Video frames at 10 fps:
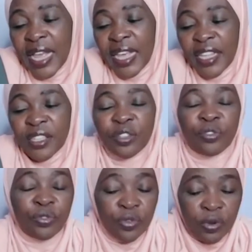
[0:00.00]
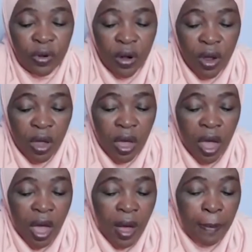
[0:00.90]
is true
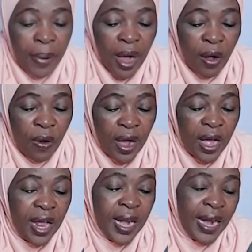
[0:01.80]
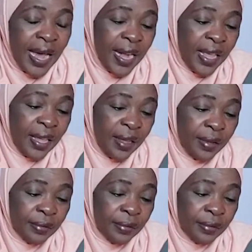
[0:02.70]
power learning.